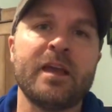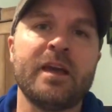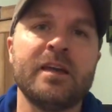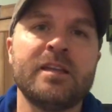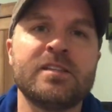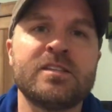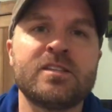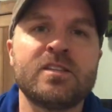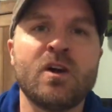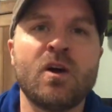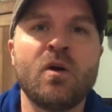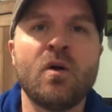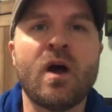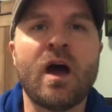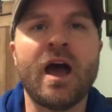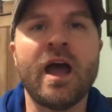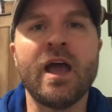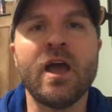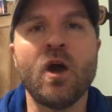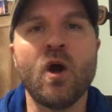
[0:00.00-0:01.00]
And so
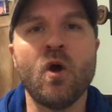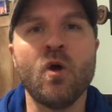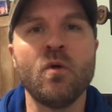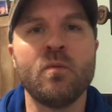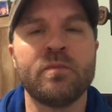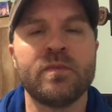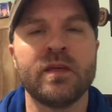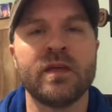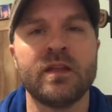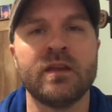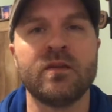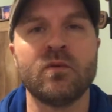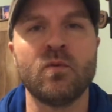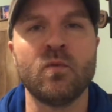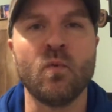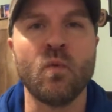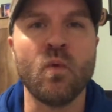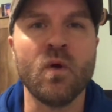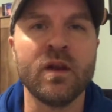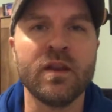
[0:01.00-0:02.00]
I hope that
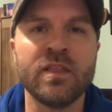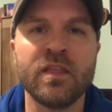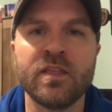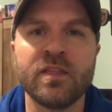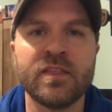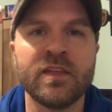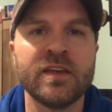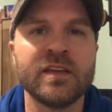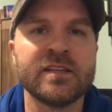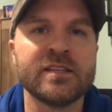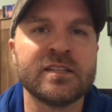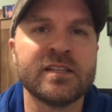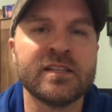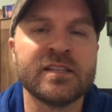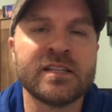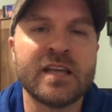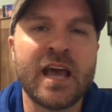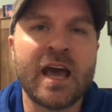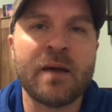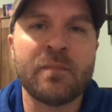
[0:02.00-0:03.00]
one of the things that
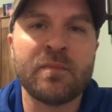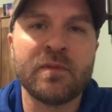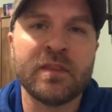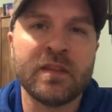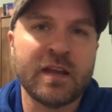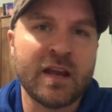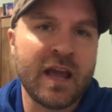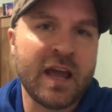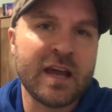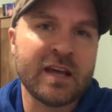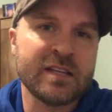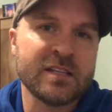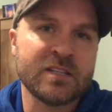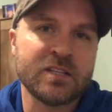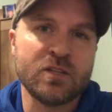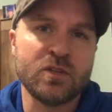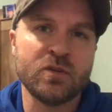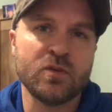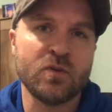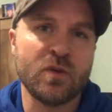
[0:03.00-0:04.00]
has happened that
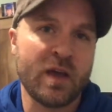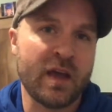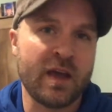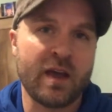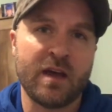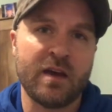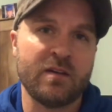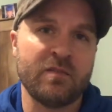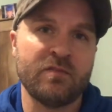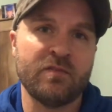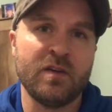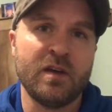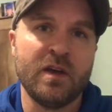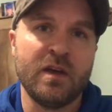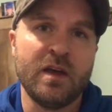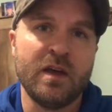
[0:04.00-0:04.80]
as you have